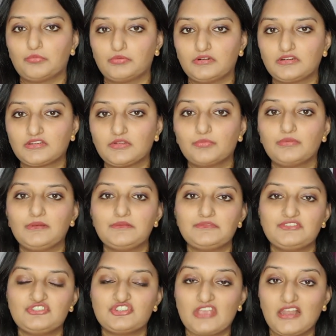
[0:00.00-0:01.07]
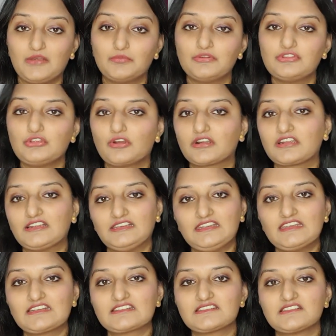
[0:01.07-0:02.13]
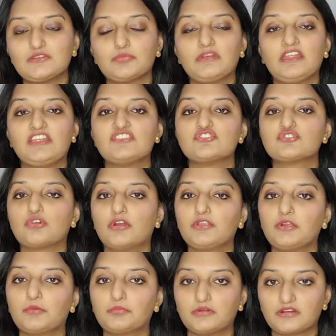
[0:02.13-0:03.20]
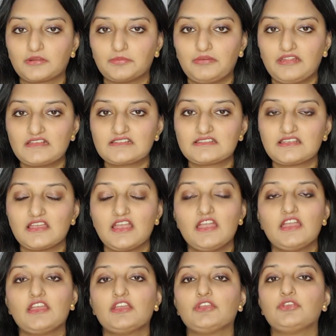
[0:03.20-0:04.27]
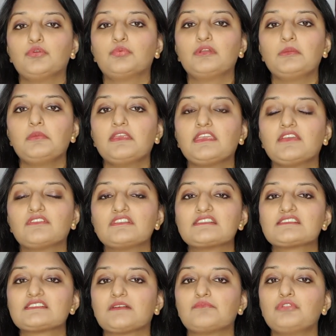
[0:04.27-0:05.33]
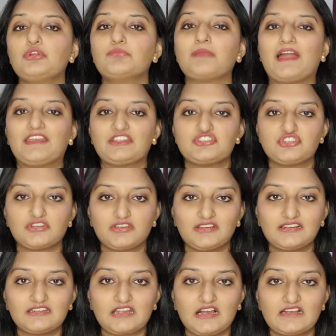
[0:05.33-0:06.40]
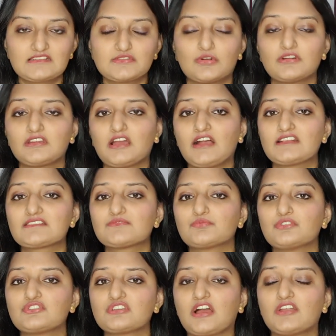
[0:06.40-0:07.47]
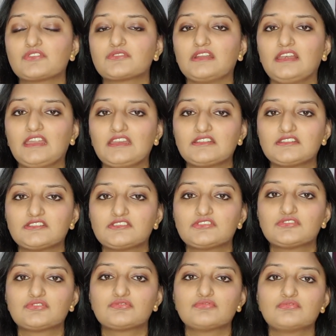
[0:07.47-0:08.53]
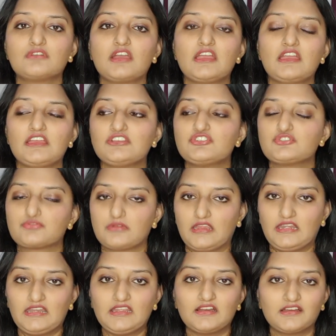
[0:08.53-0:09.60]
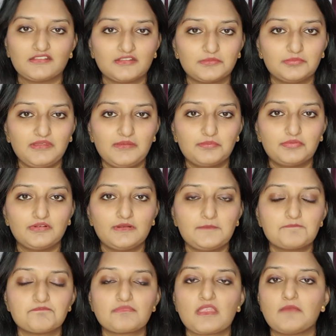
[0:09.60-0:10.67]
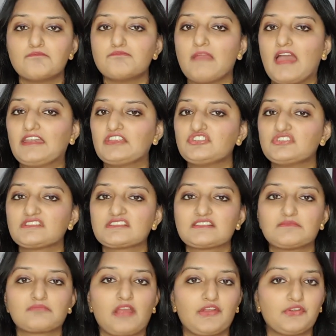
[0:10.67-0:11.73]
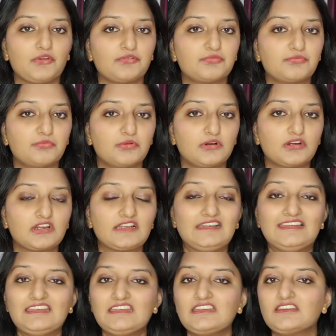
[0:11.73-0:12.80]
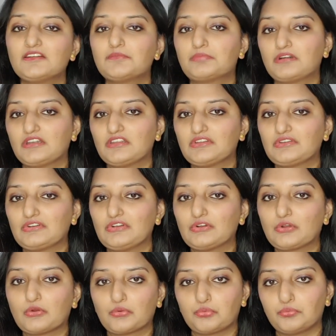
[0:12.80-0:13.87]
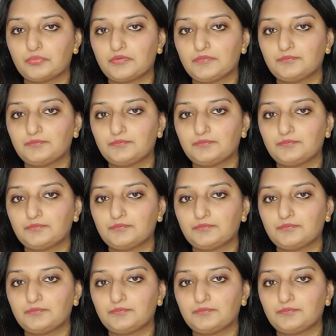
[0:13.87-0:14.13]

work. You will gel with your colleagues. You will enjoy your workplace. You will be given some new managerial tasks or tasks which are related to training other people, managing some kind of work, leading a particular group.